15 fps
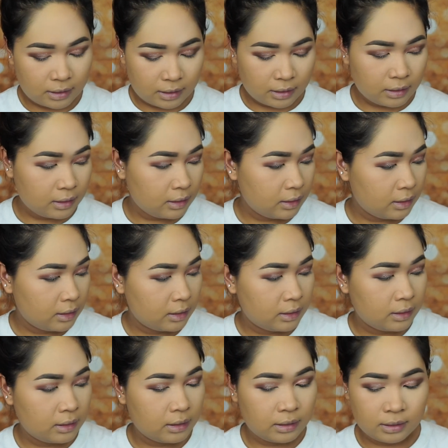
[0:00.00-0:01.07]

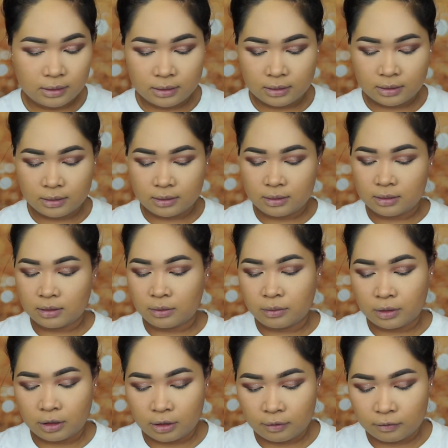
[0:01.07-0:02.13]

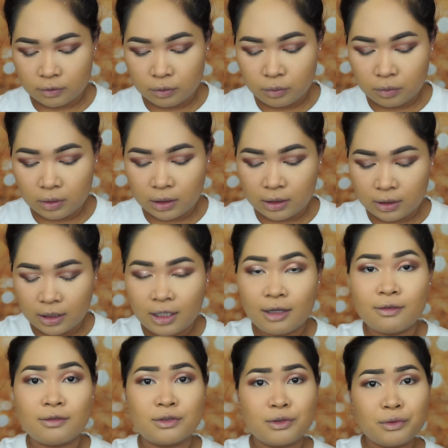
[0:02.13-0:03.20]
Doodle, doodle,
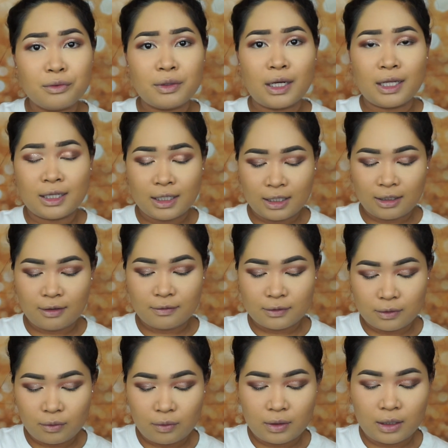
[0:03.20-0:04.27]
doodle,
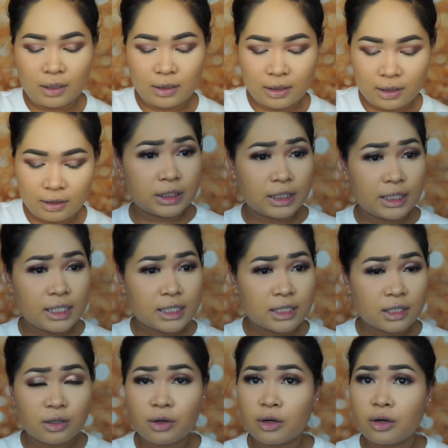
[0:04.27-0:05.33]
doodle. See this,
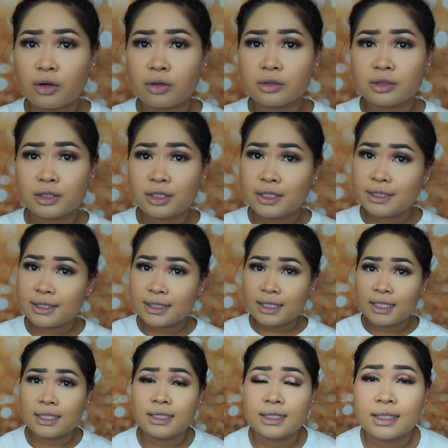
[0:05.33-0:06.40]
girl? Do you see
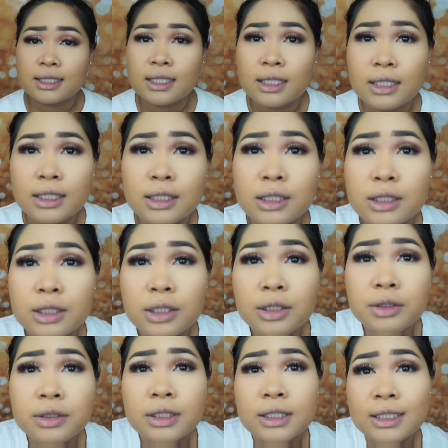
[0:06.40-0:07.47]
this? Do
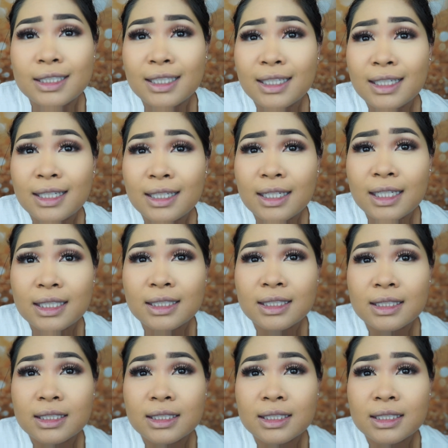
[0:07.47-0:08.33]
you see this?